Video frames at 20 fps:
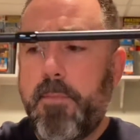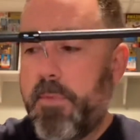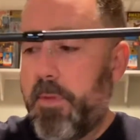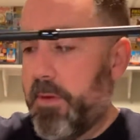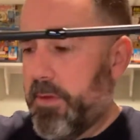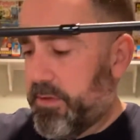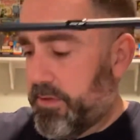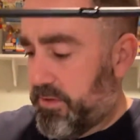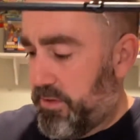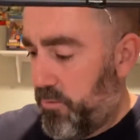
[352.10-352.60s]

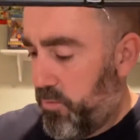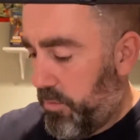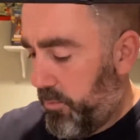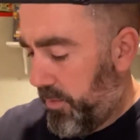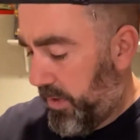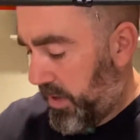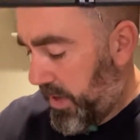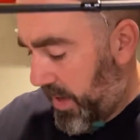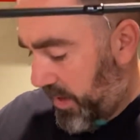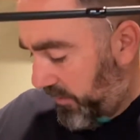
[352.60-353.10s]
See, what do we
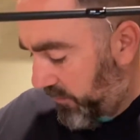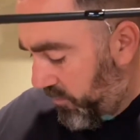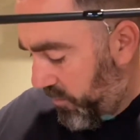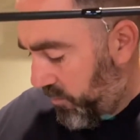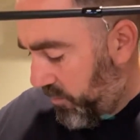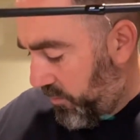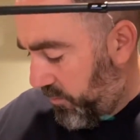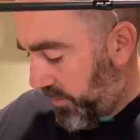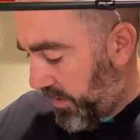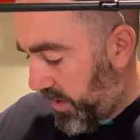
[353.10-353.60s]
got
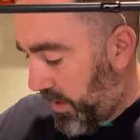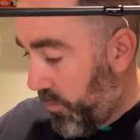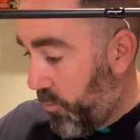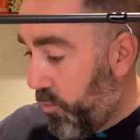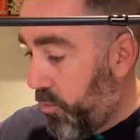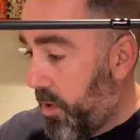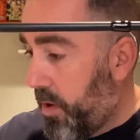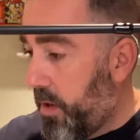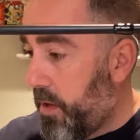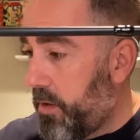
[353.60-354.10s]
total? We got
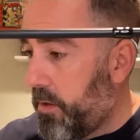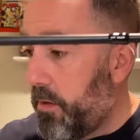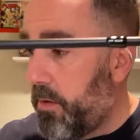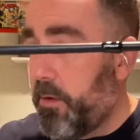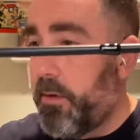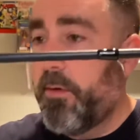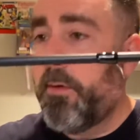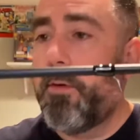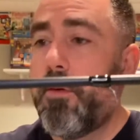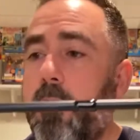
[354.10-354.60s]
1,
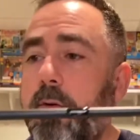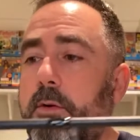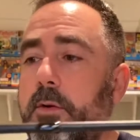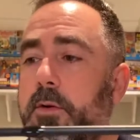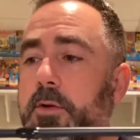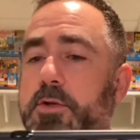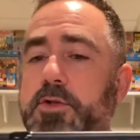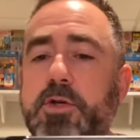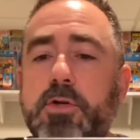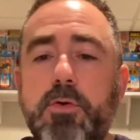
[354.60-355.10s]

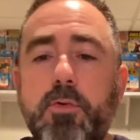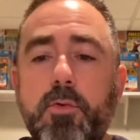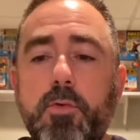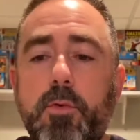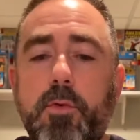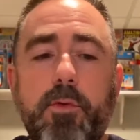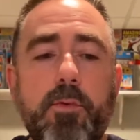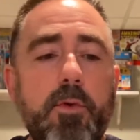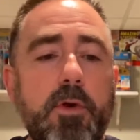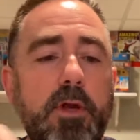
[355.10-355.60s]
2,
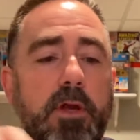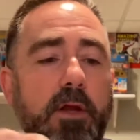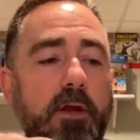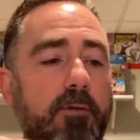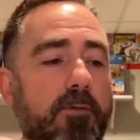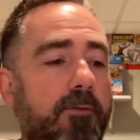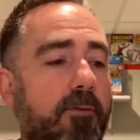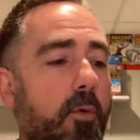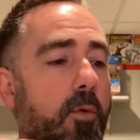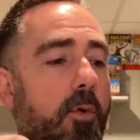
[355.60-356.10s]
3,
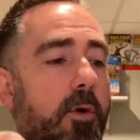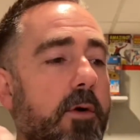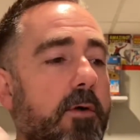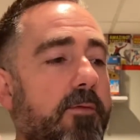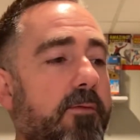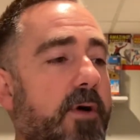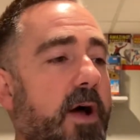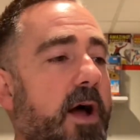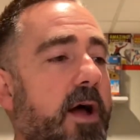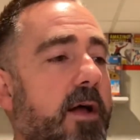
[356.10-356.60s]
4,
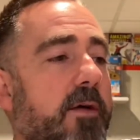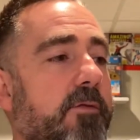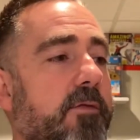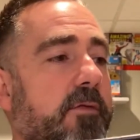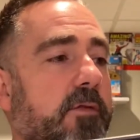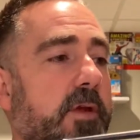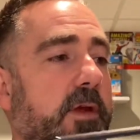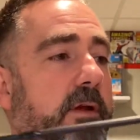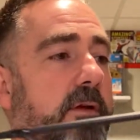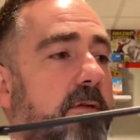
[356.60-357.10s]
5,
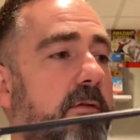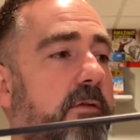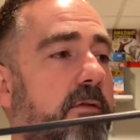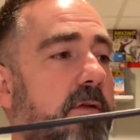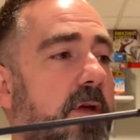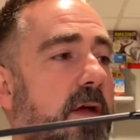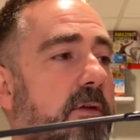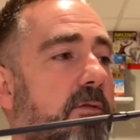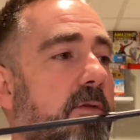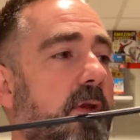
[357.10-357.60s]
6,
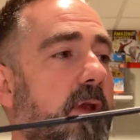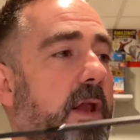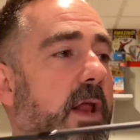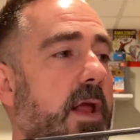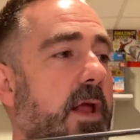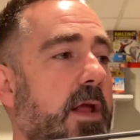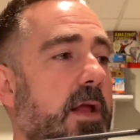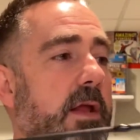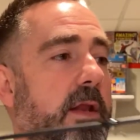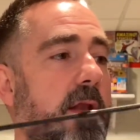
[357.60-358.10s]
7,
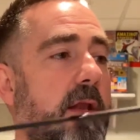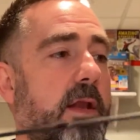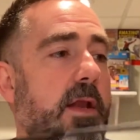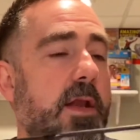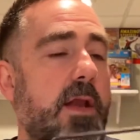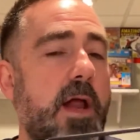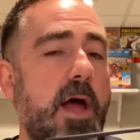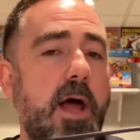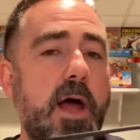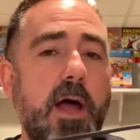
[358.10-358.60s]
8,
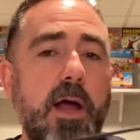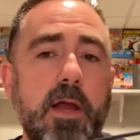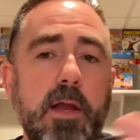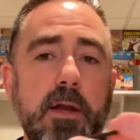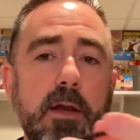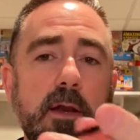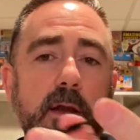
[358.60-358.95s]
9.